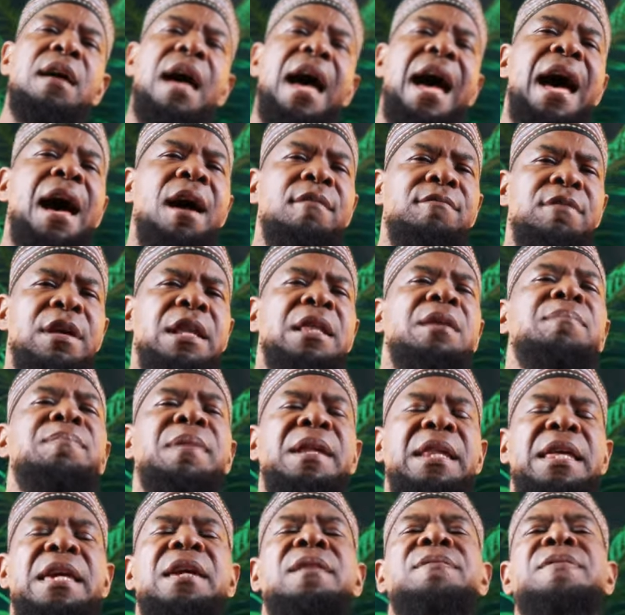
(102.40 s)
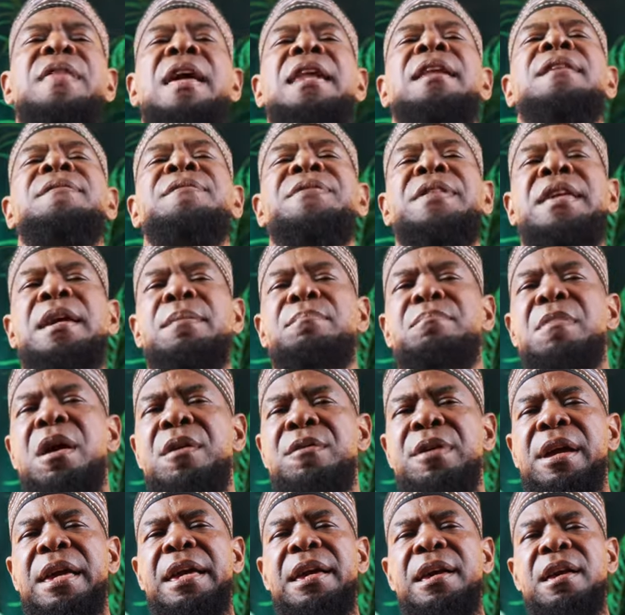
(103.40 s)
I really believe that if the
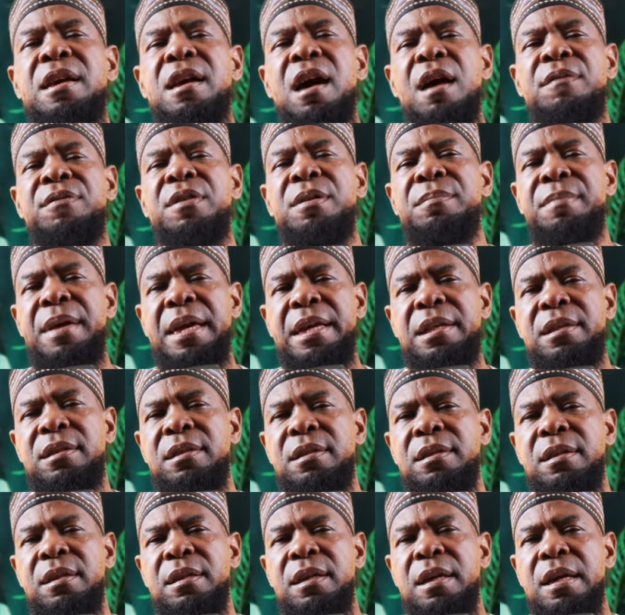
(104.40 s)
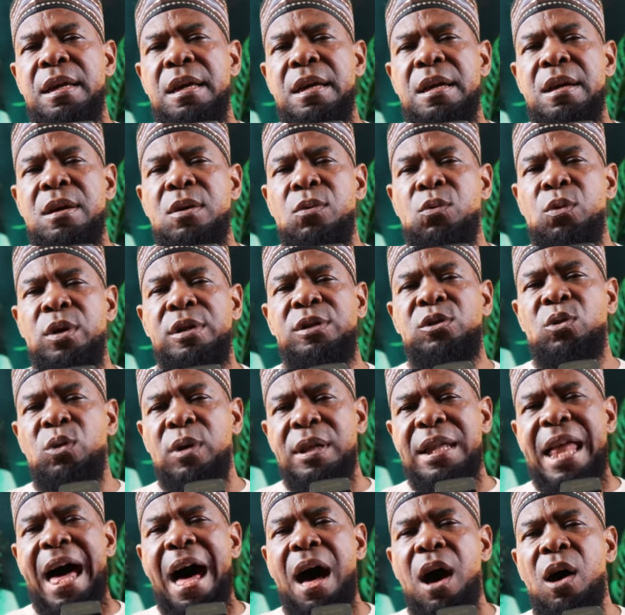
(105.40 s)
American government were to
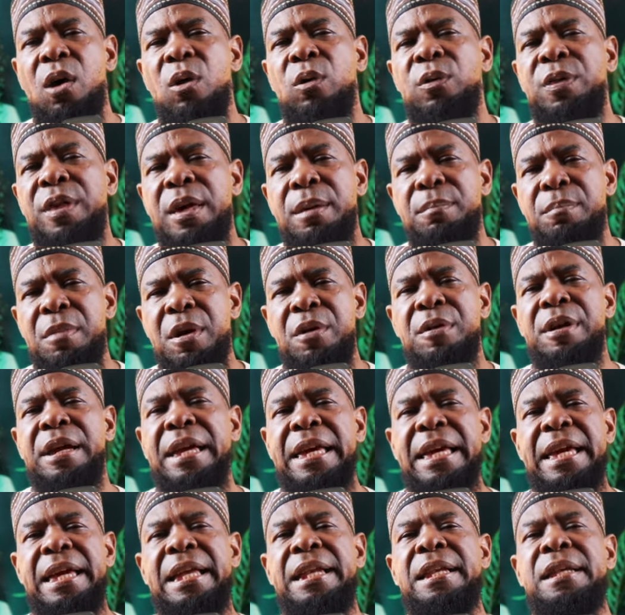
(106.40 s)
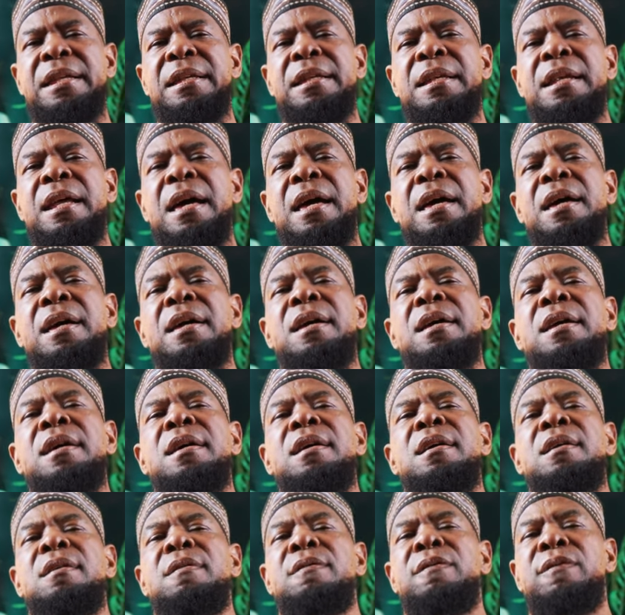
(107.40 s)
allow the American
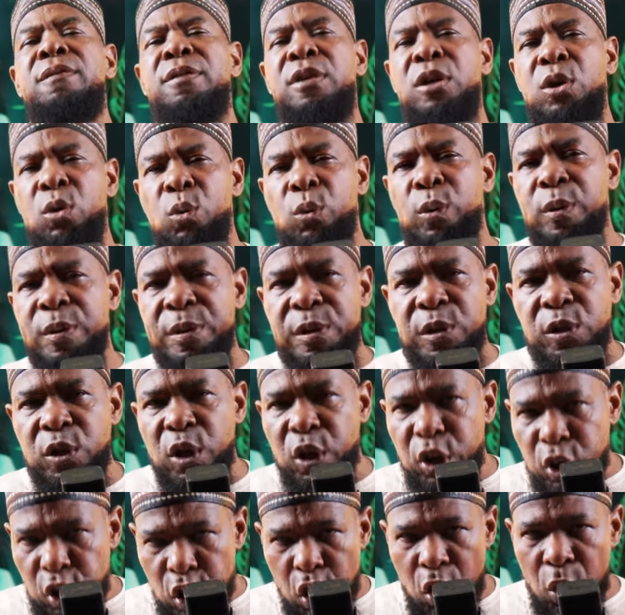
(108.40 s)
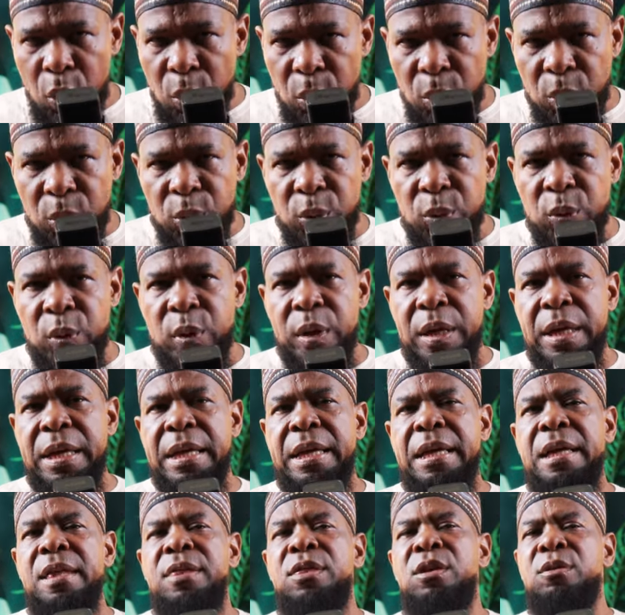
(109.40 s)
viewers to know
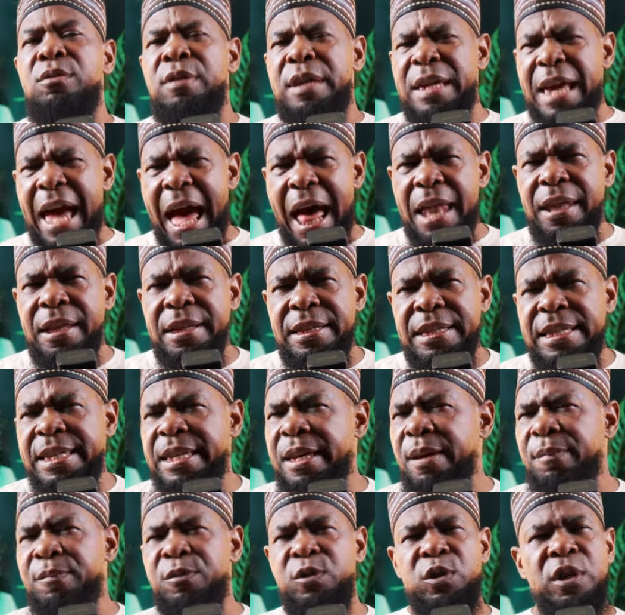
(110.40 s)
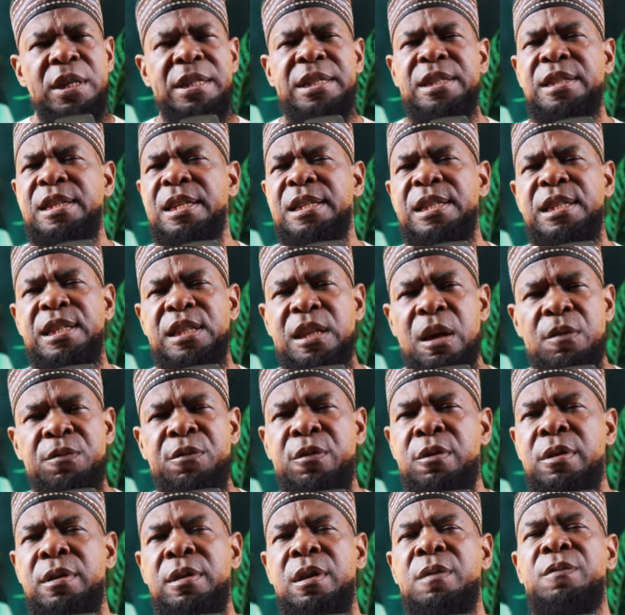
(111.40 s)
the reality of just the
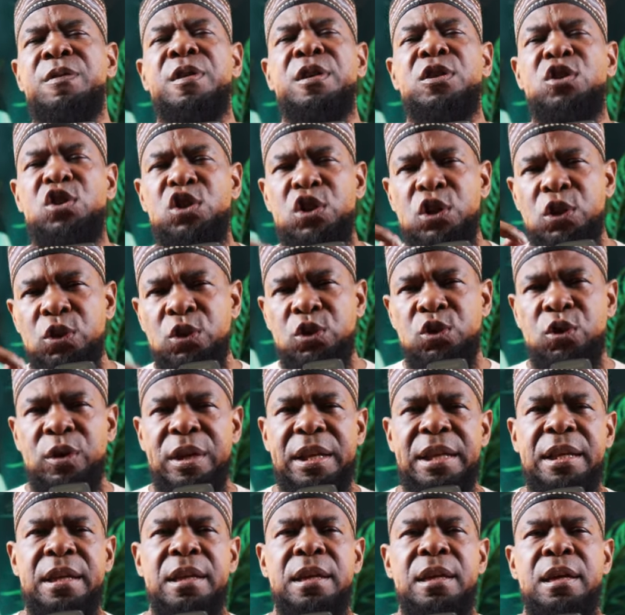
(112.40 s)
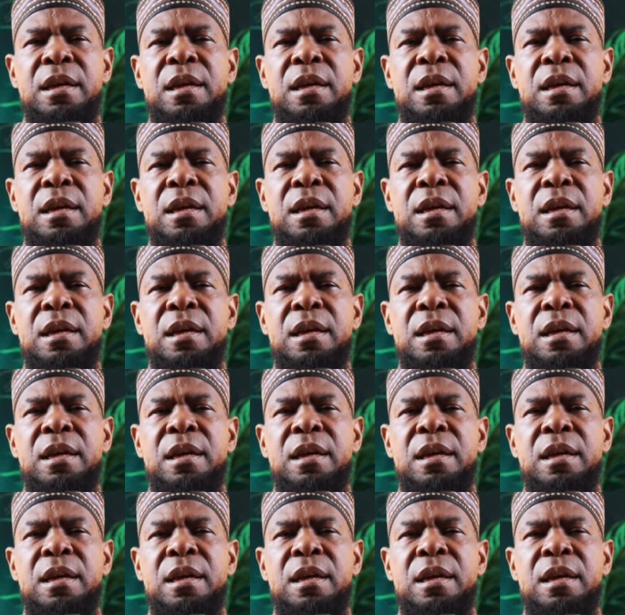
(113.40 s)
suffering of the children,